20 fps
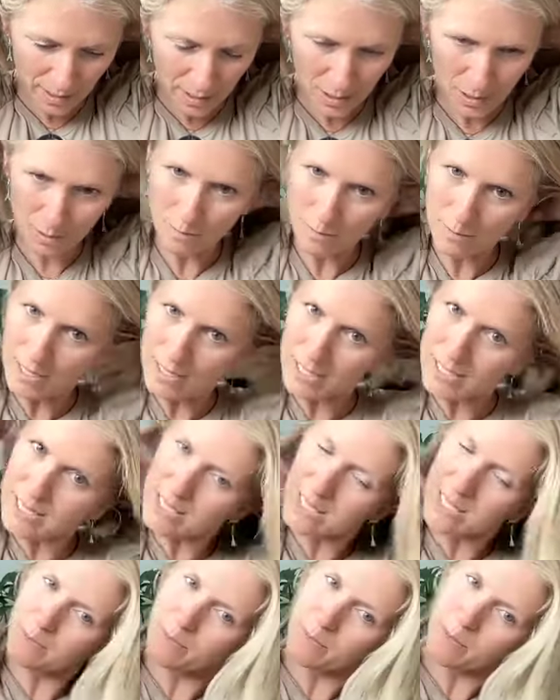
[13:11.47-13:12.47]
You can
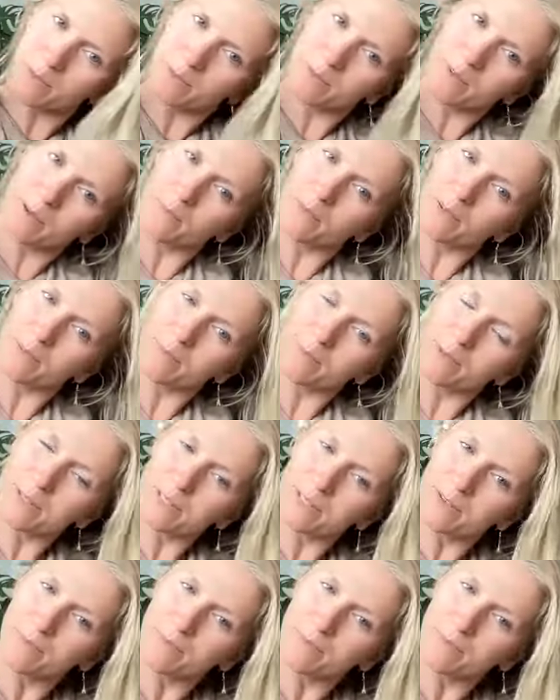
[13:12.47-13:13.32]
experiment with the most